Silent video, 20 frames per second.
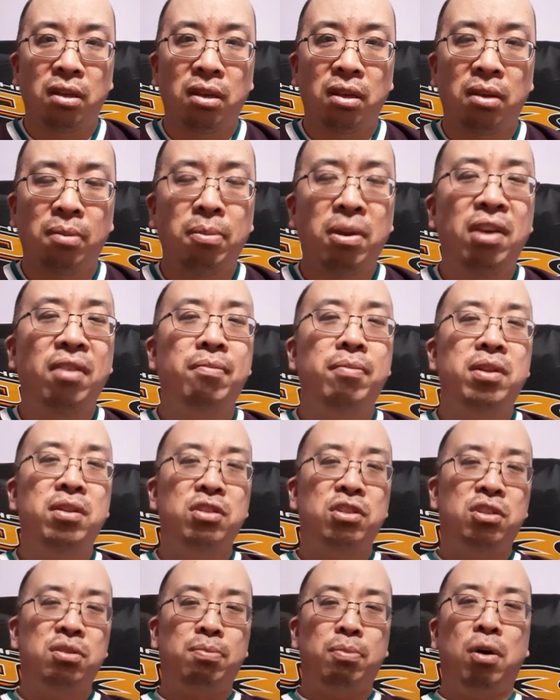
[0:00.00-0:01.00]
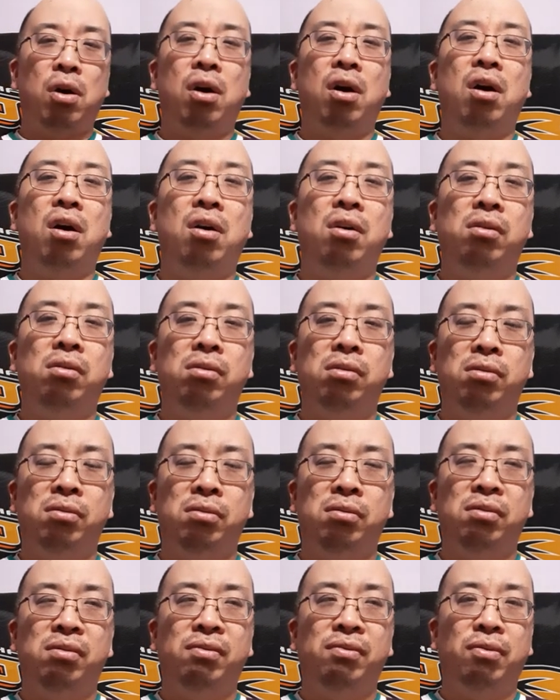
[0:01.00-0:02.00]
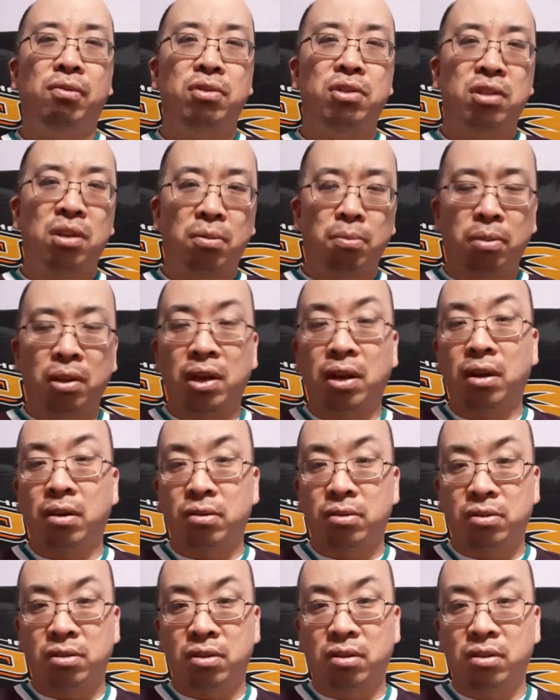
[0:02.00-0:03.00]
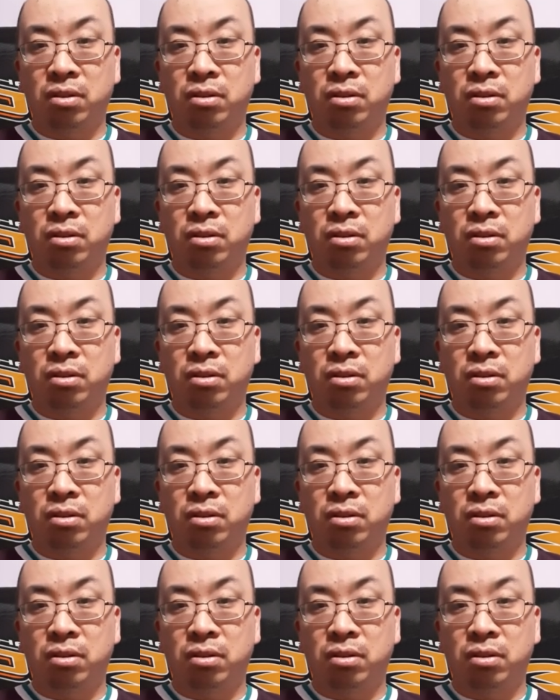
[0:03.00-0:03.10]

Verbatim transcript: It may have been small for some players